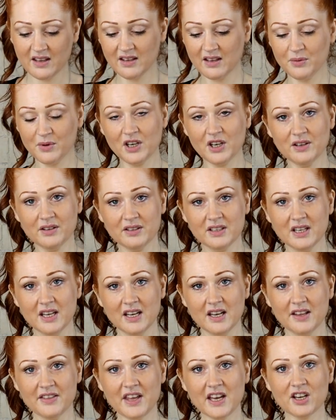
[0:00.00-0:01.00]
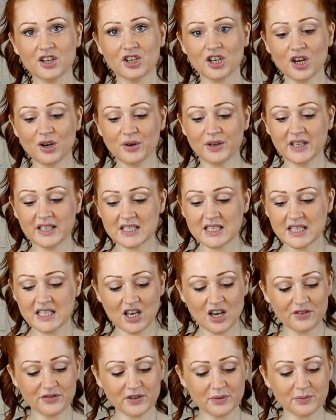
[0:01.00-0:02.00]
There we are. And they're going to go into
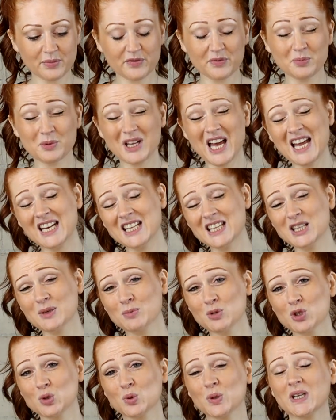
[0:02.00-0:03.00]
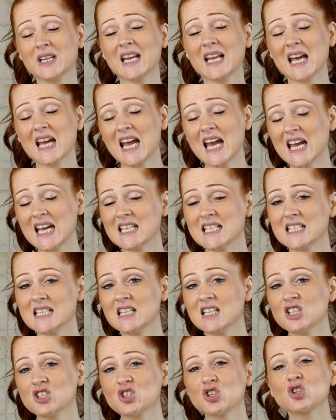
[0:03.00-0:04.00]
the oven for anything between
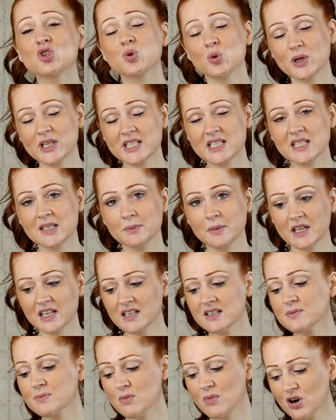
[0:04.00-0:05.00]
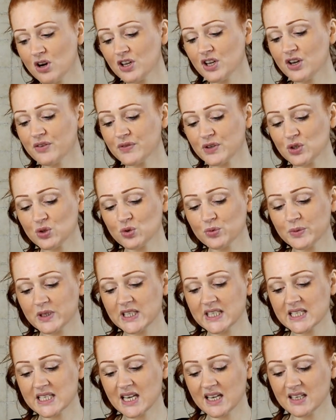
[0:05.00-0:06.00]
18 to 20 minutes. My oven
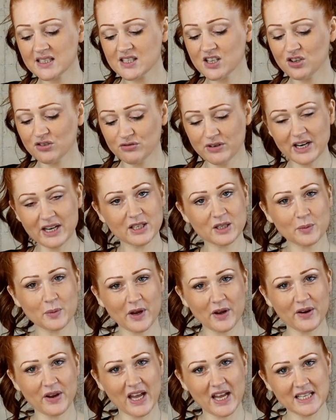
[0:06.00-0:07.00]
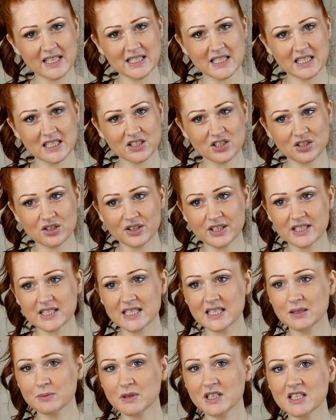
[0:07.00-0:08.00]
normally takes around about 18 to
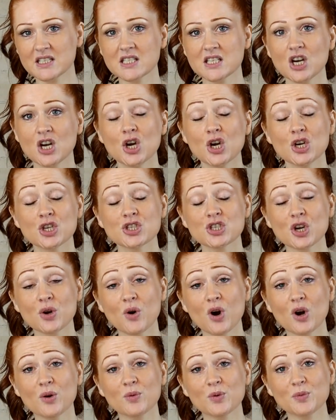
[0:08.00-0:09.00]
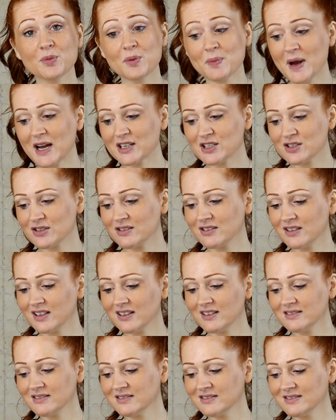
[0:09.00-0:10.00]
19 minutes. So I will be back to
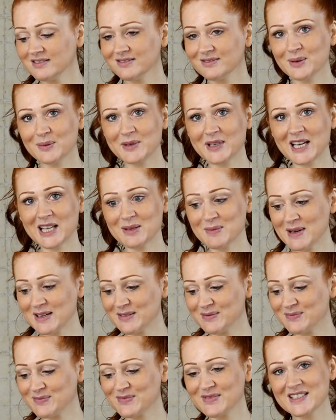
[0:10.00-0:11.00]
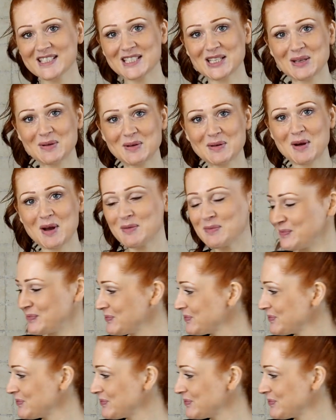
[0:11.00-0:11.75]
you when we get them out. See you in a moment.